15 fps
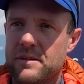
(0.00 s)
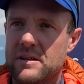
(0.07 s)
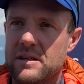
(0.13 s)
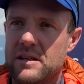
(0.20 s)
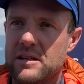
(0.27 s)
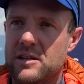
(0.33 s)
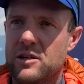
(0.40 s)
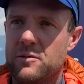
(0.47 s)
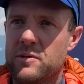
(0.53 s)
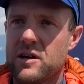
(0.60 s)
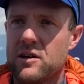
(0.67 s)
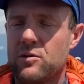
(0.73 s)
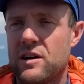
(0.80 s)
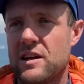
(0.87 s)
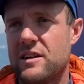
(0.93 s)
Yeah, the Omega
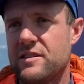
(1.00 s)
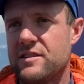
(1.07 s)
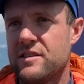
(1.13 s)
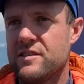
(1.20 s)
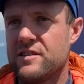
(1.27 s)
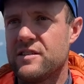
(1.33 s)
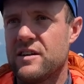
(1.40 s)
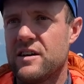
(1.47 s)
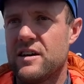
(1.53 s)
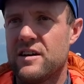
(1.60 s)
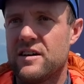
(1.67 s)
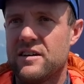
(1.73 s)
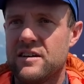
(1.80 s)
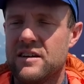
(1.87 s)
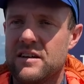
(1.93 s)
ULS.
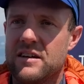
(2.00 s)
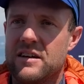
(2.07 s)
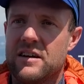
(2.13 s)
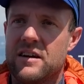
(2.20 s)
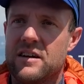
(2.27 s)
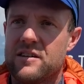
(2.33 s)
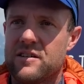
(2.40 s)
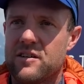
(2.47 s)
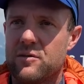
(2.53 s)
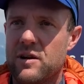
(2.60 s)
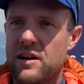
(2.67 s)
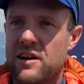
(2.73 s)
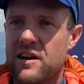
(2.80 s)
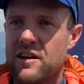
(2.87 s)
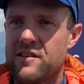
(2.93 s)
It's a
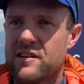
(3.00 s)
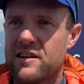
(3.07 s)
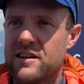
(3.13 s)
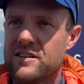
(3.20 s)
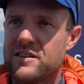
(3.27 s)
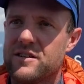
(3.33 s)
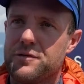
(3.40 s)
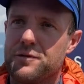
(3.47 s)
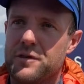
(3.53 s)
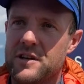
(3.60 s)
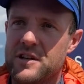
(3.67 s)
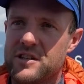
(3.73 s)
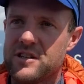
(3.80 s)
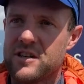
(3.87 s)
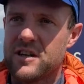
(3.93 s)
really nice glider. It's
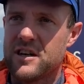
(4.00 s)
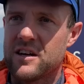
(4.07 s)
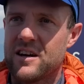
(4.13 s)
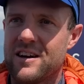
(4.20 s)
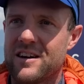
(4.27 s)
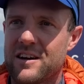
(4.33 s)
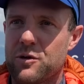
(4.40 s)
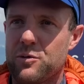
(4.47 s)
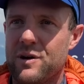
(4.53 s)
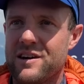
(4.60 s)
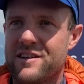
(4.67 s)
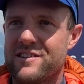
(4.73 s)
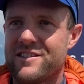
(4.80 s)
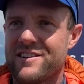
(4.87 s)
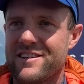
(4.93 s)
finishing
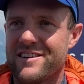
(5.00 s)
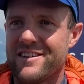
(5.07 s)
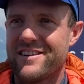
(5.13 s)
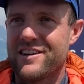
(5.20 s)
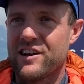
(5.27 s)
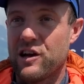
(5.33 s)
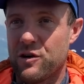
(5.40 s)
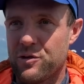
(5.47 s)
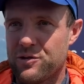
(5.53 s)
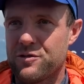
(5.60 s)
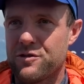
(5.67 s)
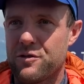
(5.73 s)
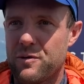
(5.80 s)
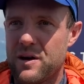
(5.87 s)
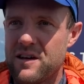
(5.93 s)
quite close to
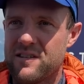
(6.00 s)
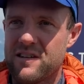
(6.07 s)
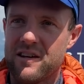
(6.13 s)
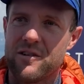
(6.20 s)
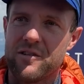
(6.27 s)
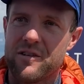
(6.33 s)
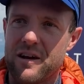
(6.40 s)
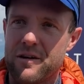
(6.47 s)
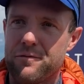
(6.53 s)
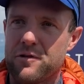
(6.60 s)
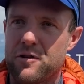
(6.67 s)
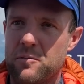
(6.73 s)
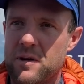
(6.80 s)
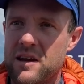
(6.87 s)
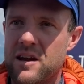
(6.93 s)
the race and not have
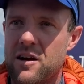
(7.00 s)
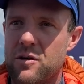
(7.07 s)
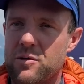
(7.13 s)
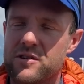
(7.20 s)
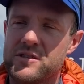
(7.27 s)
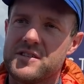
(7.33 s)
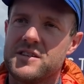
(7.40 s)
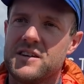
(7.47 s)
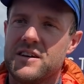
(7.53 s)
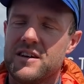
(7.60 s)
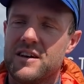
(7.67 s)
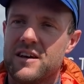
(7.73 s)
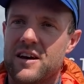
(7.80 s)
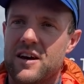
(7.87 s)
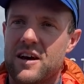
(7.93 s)
so many hours,
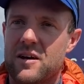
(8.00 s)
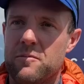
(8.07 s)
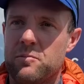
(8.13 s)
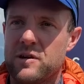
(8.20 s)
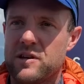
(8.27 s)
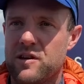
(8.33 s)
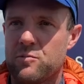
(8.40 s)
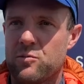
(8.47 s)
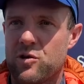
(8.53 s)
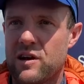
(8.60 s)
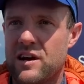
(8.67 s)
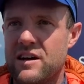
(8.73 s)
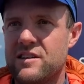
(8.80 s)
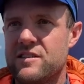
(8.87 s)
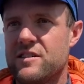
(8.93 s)
but it's more
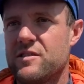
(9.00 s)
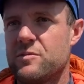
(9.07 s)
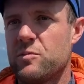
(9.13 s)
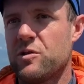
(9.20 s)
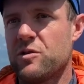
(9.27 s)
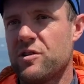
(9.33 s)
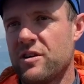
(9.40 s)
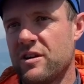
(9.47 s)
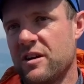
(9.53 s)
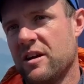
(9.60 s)
light. It's more